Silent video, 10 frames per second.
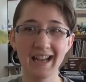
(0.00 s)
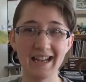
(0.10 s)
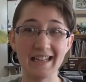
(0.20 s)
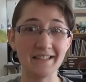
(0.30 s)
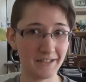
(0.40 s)

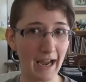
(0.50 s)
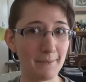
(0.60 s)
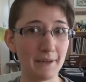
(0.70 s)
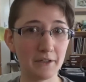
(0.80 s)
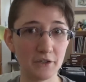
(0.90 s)
is
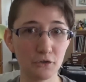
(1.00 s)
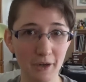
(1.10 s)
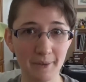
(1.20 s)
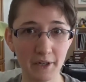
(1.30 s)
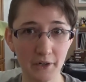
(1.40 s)
Diamond
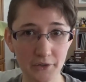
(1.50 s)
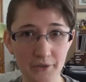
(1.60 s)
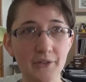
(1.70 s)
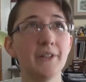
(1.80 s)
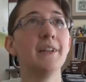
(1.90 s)

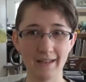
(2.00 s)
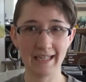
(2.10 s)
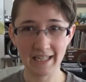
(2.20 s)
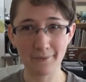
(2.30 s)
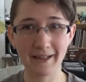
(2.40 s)
Distributors.
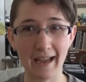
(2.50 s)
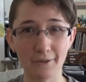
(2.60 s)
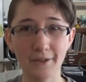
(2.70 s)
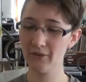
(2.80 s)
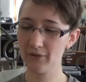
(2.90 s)
Hear me out.